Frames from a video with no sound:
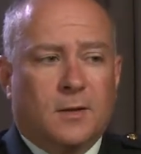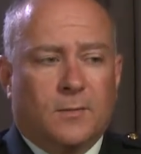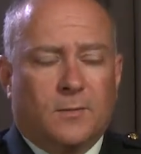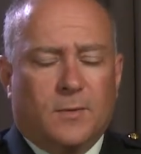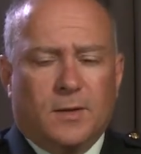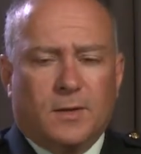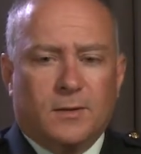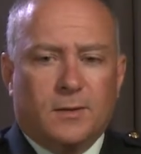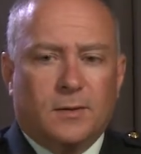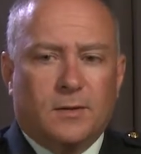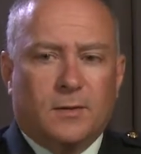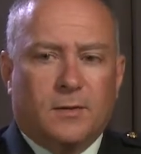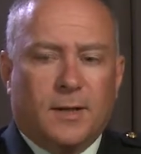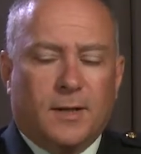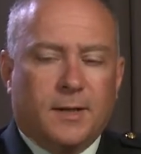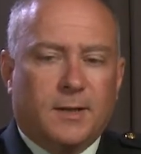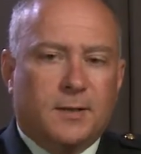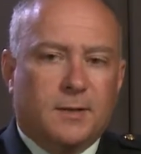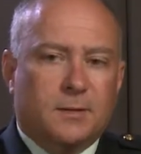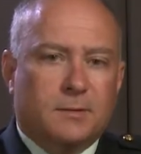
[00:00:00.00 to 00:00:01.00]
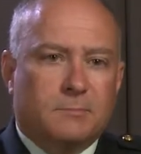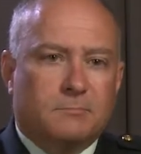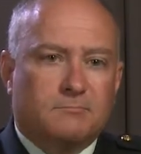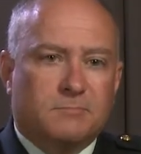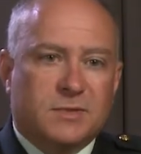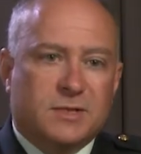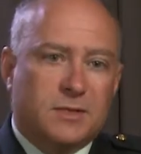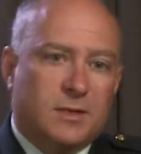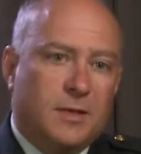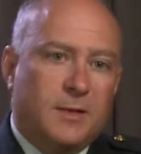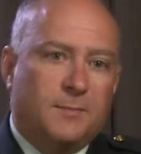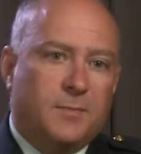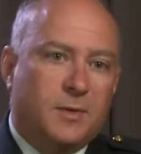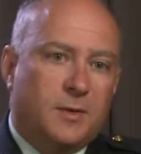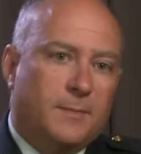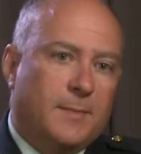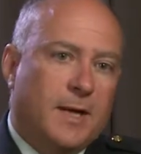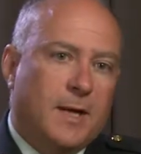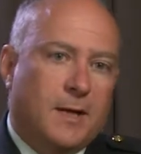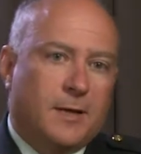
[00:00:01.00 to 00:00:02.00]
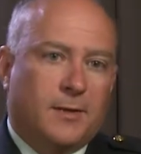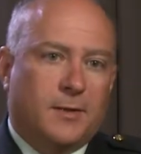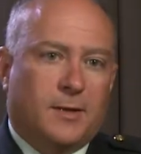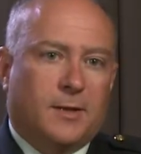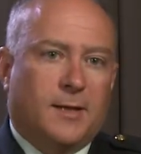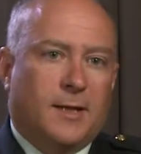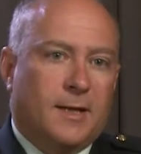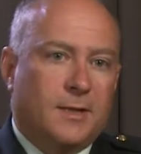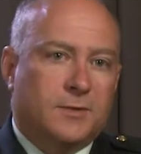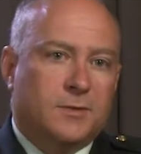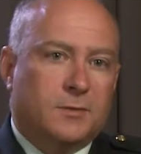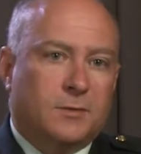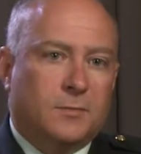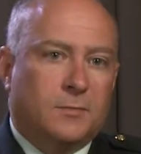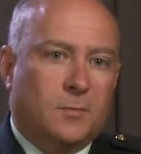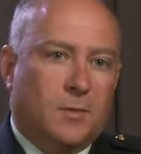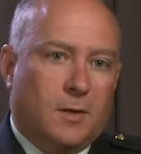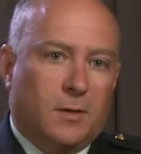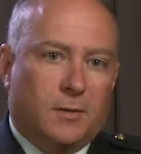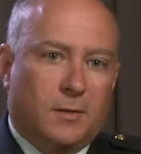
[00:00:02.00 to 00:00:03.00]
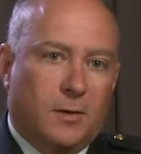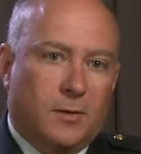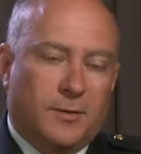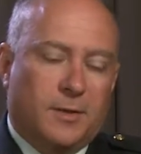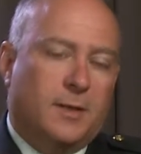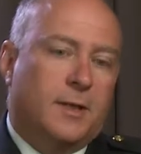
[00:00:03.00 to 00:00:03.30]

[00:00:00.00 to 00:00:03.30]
well, you know, I can sleep in the back of the classroom while all the